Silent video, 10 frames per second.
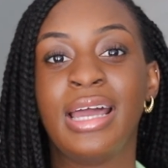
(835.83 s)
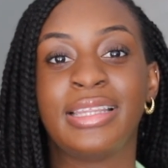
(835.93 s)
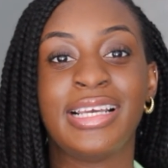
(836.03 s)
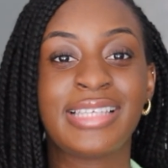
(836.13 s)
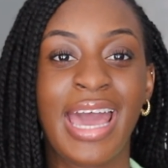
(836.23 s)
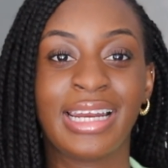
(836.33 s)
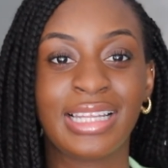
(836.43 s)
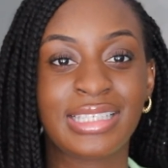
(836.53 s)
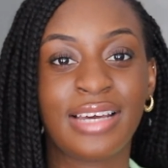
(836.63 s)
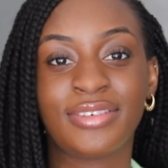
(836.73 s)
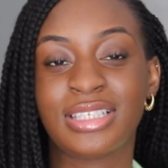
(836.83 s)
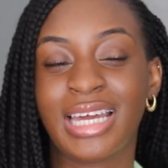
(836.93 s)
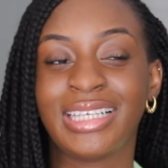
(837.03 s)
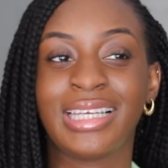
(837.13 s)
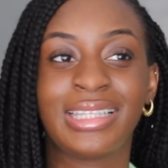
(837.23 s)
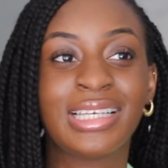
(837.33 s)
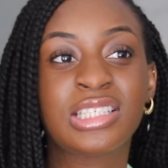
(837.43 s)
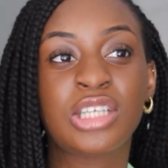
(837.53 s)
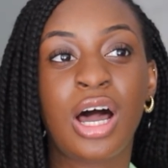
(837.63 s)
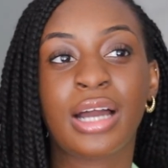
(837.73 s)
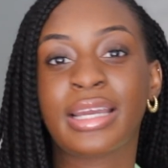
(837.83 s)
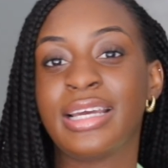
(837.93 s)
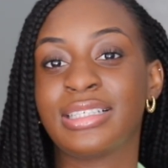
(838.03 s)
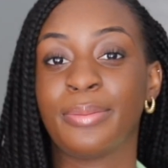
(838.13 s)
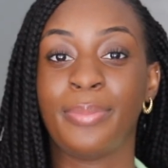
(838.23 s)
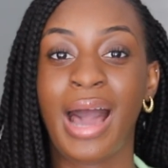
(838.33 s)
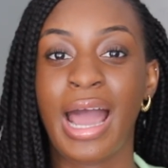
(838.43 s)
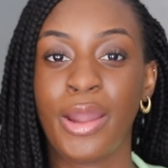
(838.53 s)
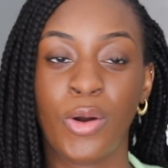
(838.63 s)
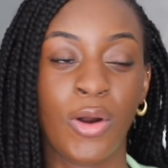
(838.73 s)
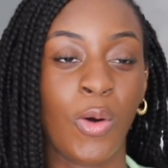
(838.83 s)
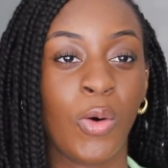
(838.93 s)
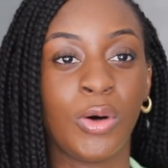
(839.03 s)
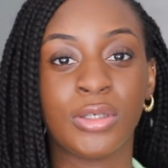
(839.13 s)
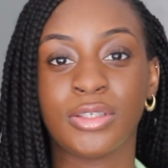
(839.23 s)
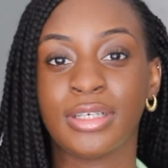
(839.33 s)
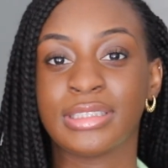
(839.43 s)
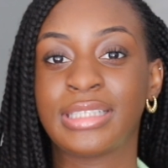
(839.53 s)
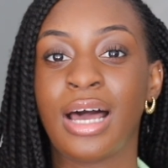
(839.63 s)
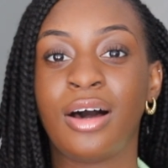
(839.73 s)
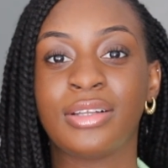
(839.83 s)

these analysts have decided that this stock is a buy or a hold or a sell.